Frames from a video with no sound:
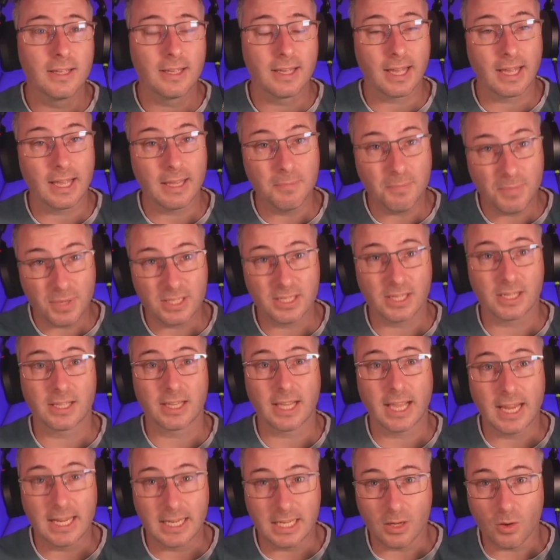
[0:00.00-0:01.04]
in particular,
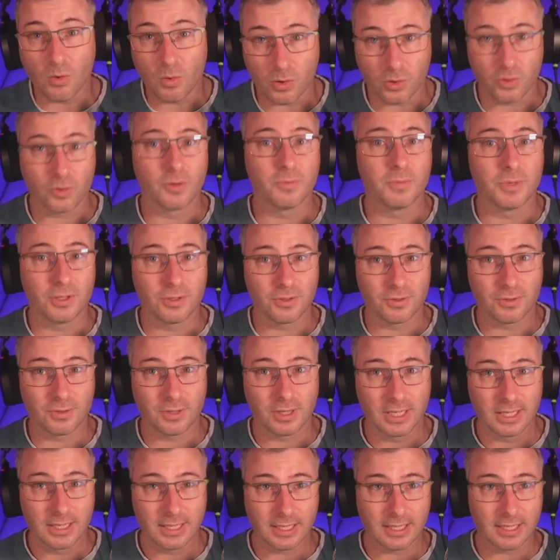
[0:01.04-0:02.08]
any autoimmune
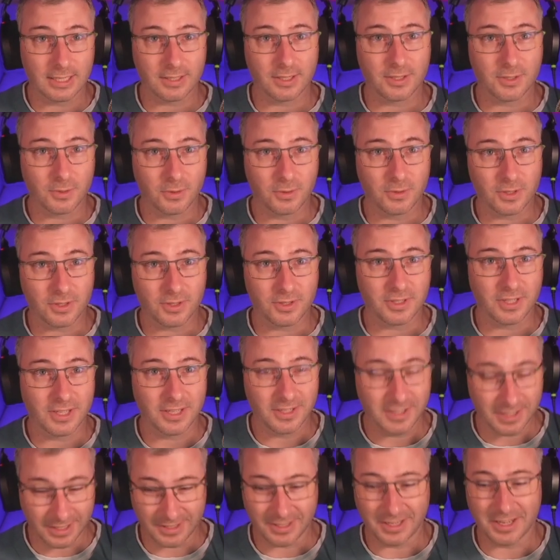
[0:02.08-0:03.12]
disorders.
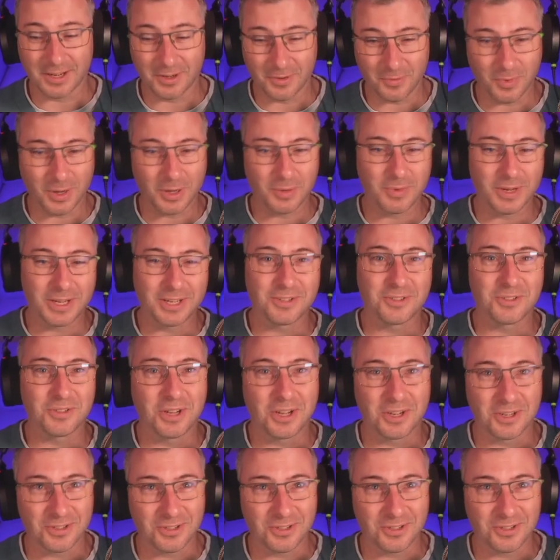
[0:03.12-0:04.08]
Hint, hint, wink, wink, nudge,